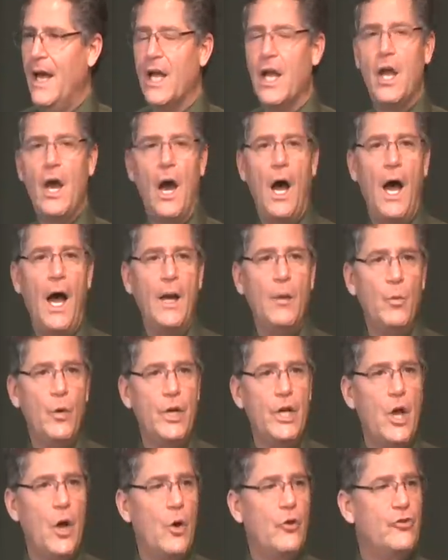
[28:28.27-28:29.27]
God
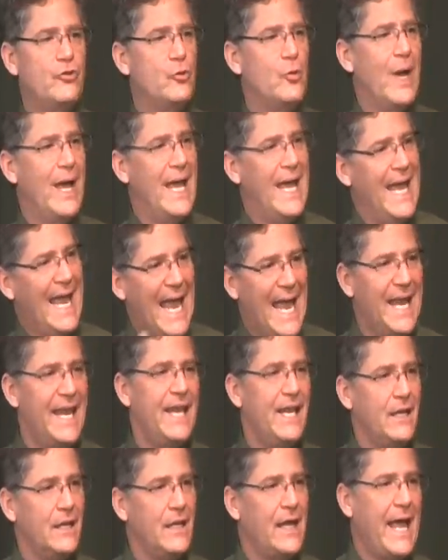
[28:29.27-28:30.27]
would go to
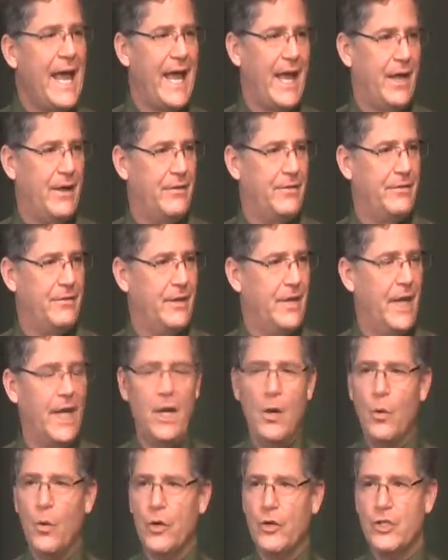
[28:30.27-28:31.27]
any length
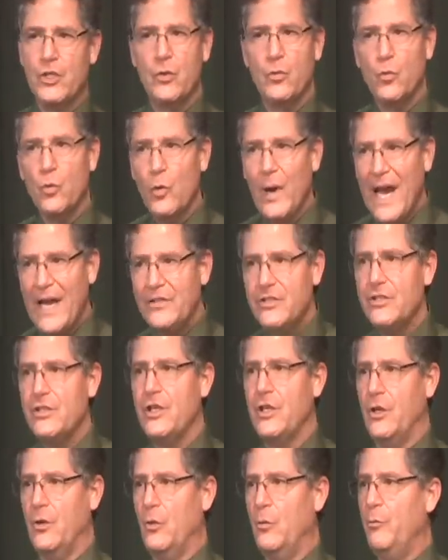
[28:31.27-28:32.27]
in order to
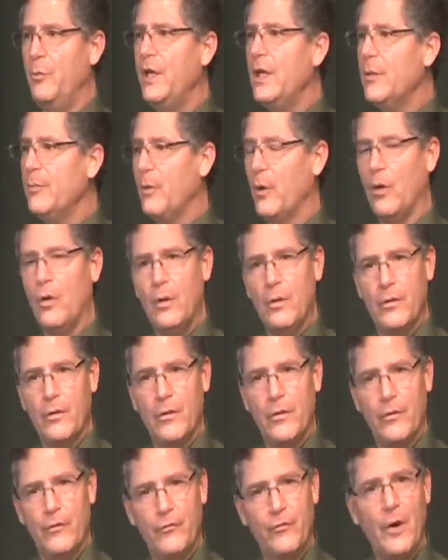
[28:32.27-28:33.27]
rescue people
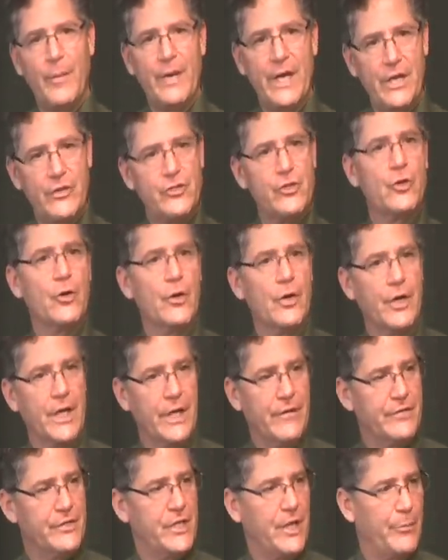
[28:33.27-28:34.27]
from an
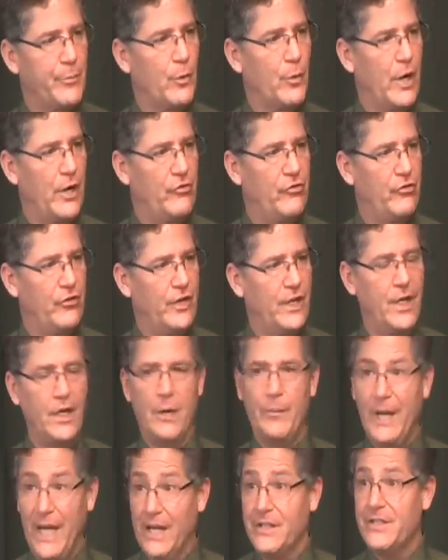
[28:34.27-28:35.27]
eternity of separation to
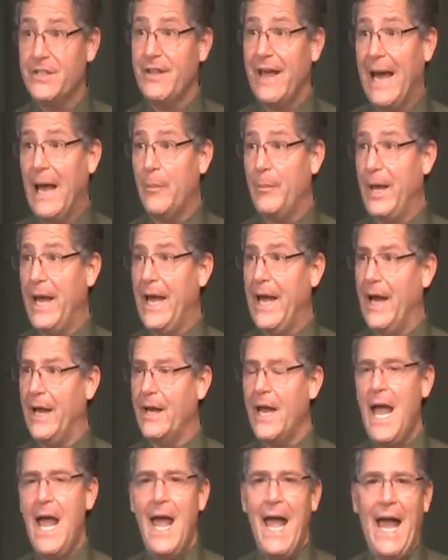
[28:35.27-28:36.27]
Him. It's that
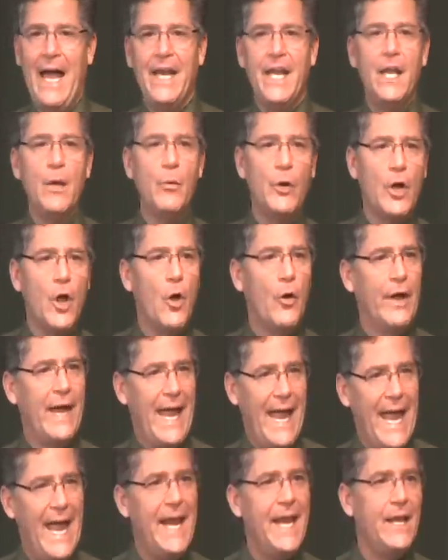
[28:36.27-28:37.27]
bad. And He would go to
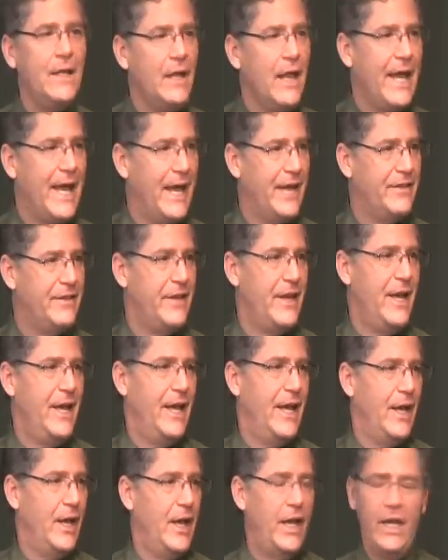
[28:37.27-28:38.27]
any length,
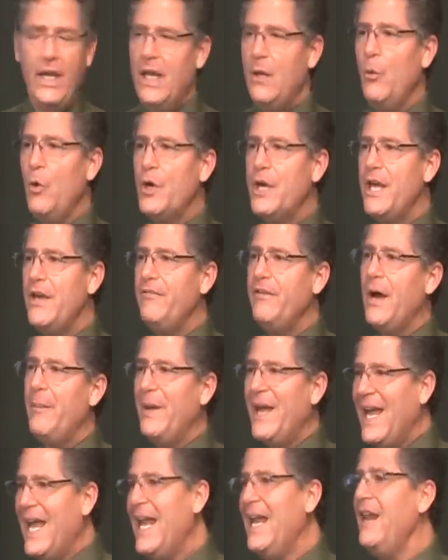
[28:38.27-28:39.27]
He will give
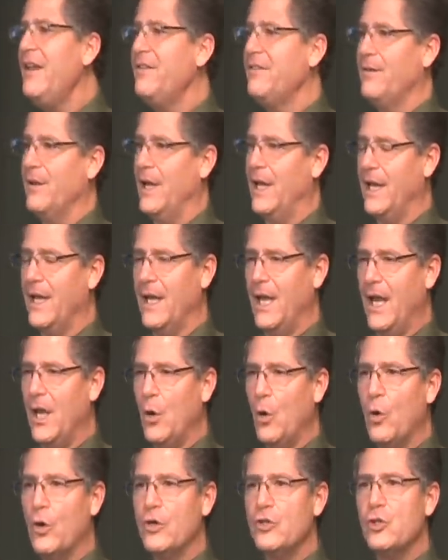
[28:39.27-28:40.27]
up anything
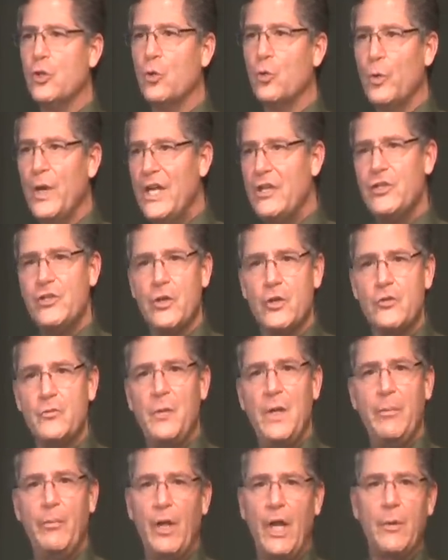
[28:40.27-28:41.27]
in order to reach those
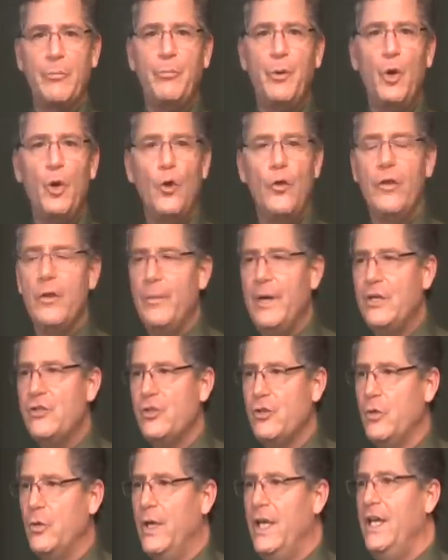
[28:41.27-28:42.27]
people and pull them
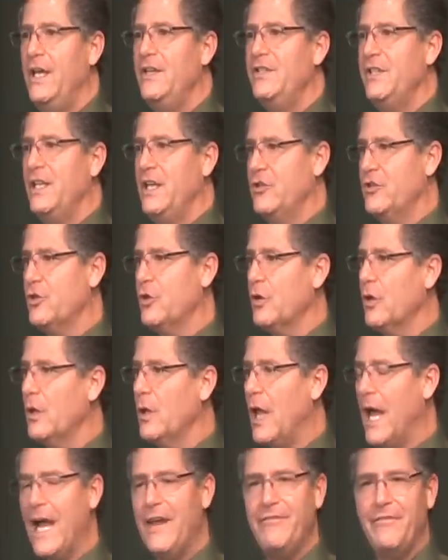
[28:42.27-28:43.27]
into His eternal
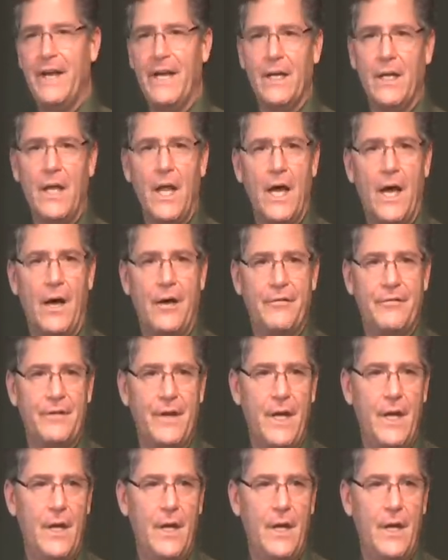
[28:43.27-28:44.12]
life and love,